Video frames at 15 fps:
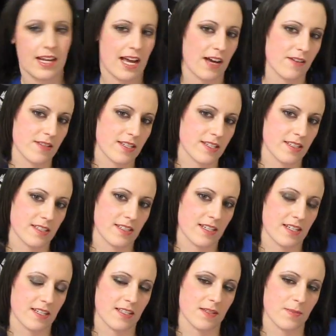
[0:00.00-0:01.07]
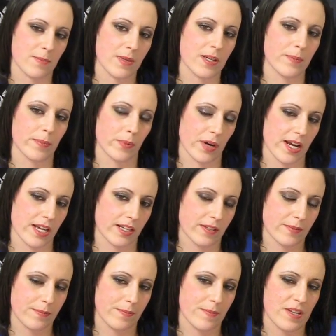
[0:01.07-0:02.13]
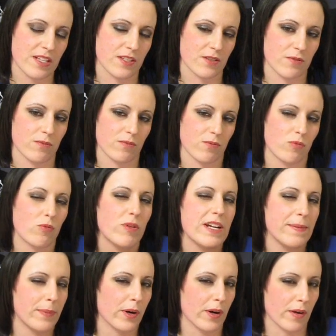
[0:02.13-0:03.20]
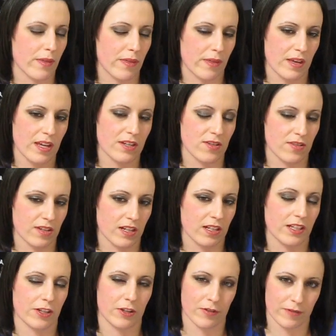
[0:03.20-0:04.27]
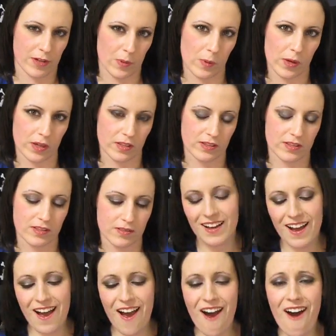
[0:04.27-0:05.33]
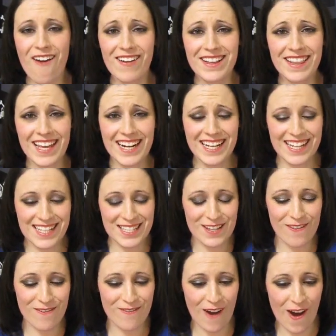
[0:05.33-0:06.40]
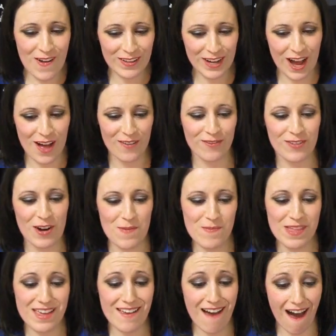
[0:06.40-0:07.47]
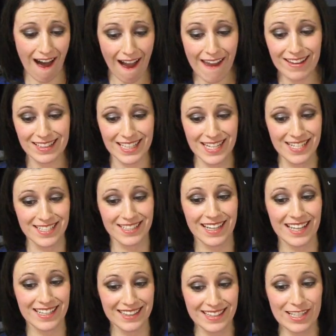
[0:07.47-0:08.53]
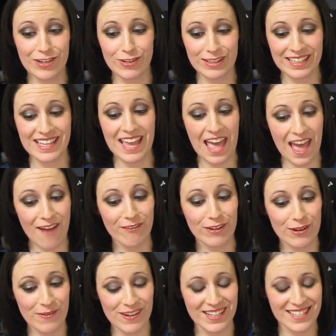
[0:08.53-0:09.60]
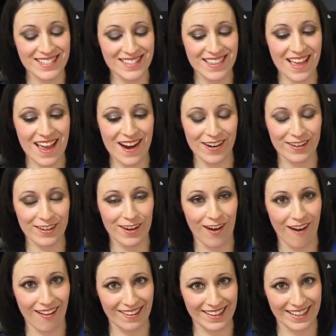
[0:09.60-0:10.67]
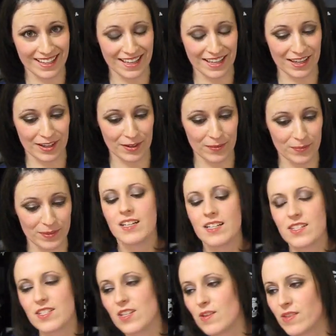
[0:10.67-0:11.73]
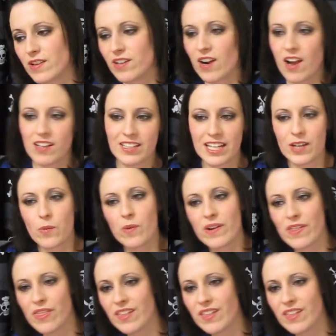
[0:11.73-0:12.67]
on how this is his big break, his rebirth into the calligraphy world. Oh, and then he gets a phone call from the island! Like, literally everyone is there calling him! So they're all like, we're